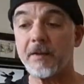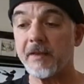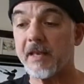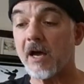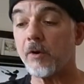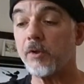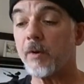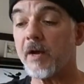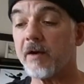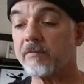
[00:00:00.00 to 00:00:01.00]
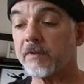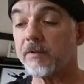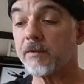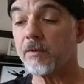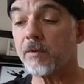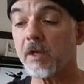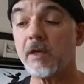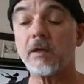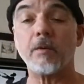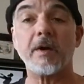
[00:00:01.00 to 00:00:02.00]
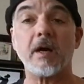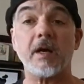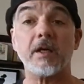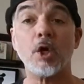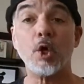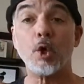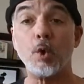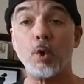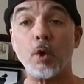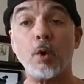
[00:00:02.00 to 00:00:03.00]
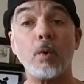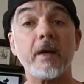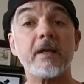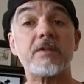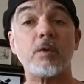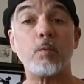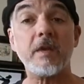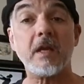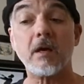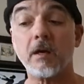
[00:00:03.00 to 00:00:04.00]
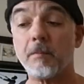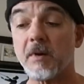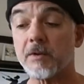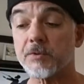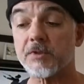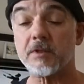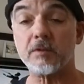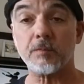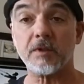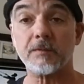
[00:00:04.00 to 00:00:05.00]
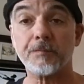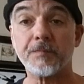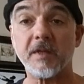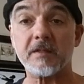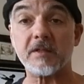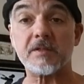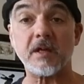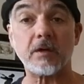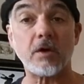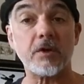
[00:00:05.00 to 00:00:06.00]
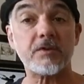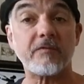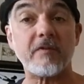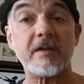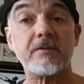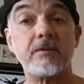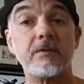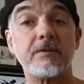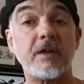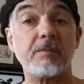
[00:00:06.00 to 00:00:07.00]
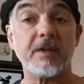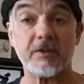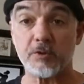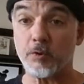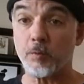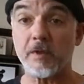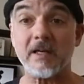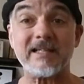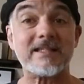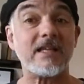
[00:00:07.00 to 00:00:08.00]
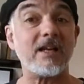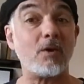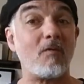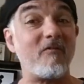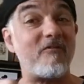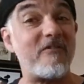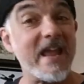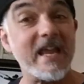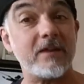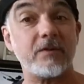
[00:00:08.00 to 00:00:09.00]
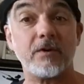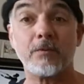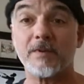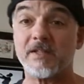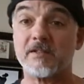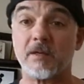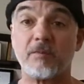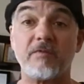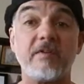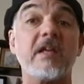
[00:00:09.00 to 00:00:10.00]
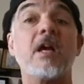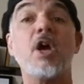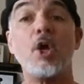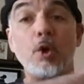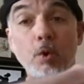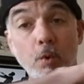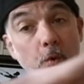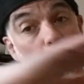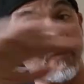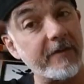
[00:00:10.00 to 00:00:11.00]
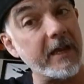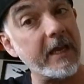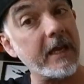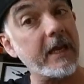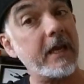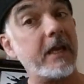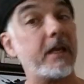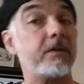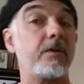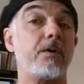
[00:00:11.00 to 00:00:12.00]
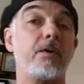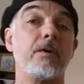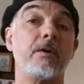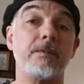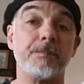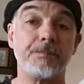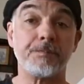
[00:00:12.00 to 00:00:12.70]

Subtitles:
And now you have it. Okay, going on. Lo is a weak monosyllable. It does not cause a phrasal doubling. So you would not say lo vedo with a double V. Lo vedo.